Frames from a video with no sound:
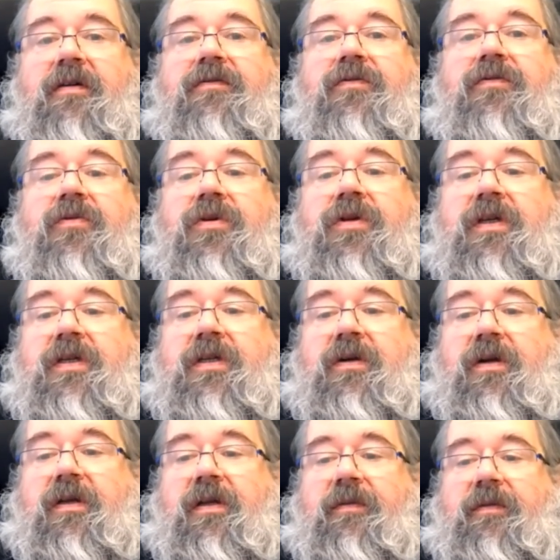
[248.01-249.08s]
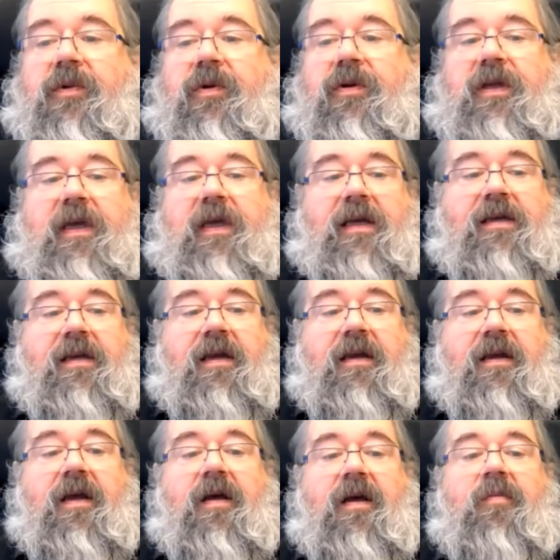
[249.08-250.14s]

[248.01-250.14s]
Food is not only getting